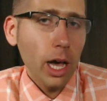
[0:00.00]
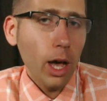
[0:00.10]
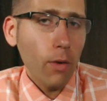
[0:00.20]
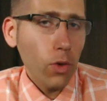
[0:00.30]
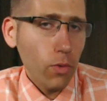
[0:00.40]

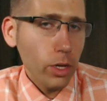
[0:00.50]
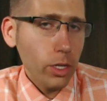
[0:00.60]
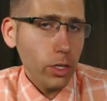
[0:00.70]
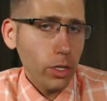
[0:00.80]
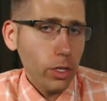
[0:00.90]
feel free
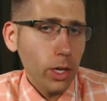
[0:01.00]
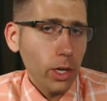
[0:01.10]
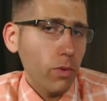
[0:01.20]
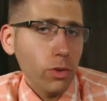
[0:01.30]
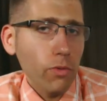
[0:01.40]
to head on over
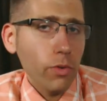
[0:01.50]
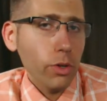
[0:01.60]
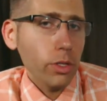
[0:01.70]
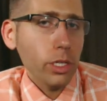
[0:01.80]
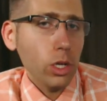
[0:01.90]
to
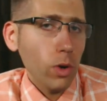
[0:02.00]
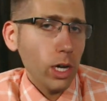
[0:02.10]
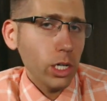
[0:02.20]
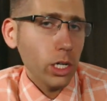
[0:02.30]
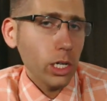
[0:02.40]

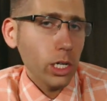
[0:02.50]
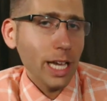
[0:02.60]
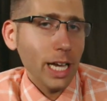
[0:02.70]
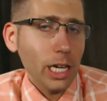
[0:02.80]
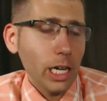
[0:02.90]

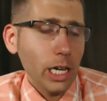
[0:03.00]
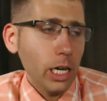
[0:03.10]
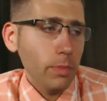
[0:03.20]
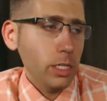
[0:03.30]
fearlesslyquestioning.com/